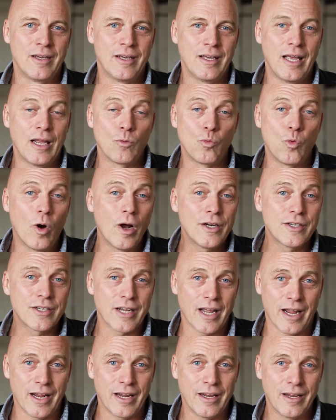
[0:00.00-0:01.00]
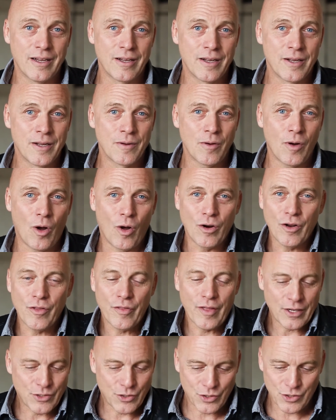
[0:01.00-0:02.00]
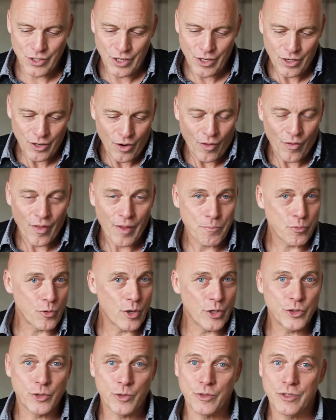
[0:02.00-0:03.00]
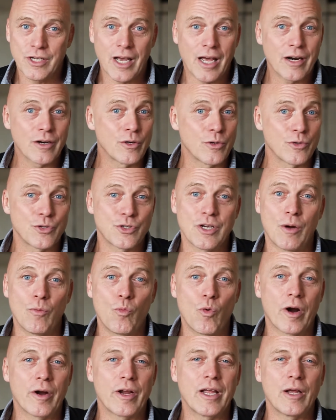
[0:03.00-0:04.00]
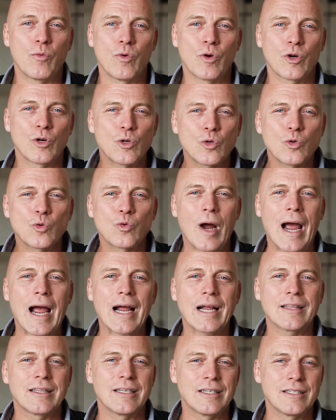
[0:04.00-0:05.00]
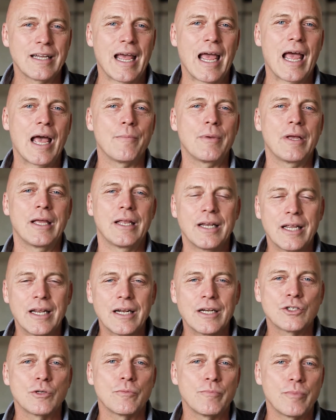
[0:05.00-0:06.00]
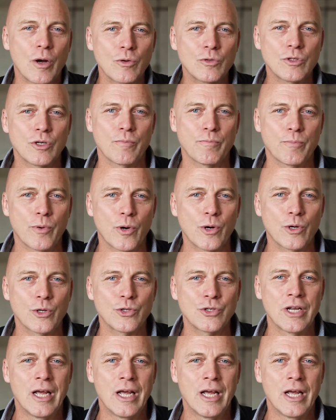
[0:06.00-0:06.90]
And one day, all of that sin and all that pressure, it's got to go somewhere. It will crack the dam and it is about to burst,